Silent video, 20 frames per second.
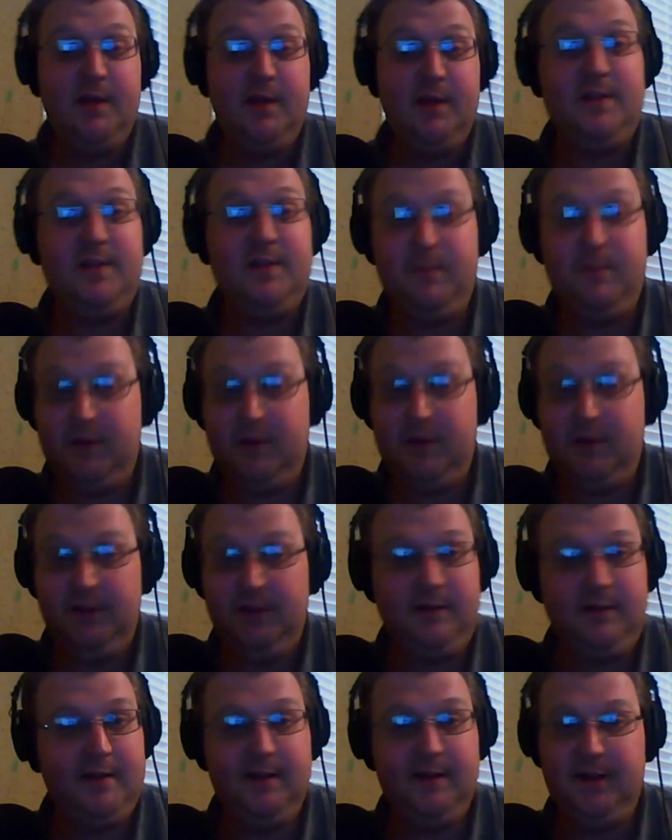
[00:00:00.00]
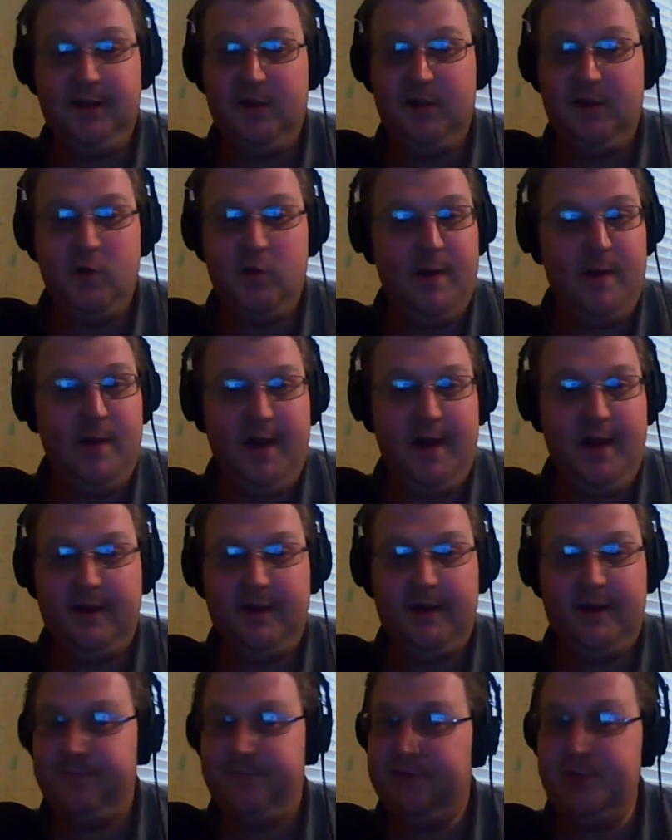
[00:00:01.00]
Typically, the elite quarterback,
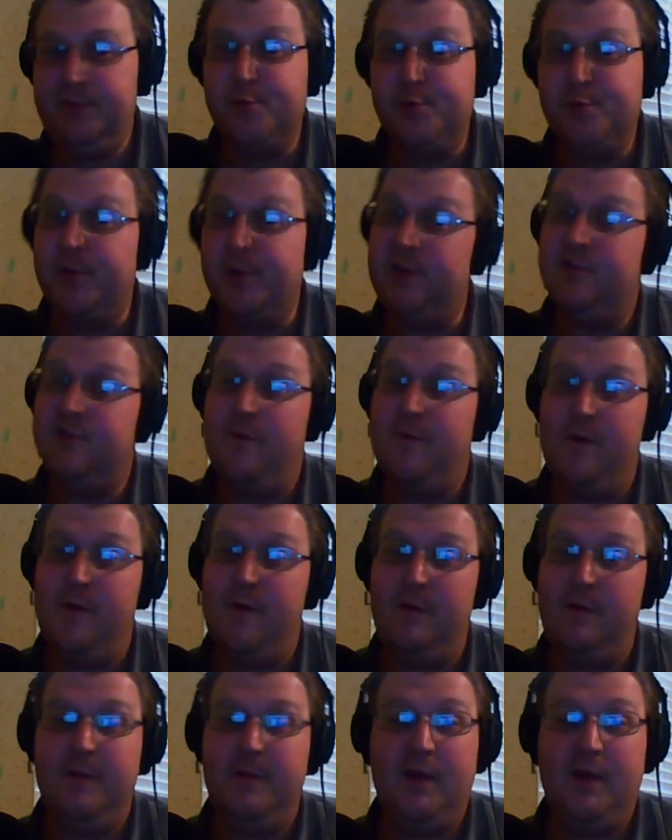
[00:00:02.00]
you reach for him,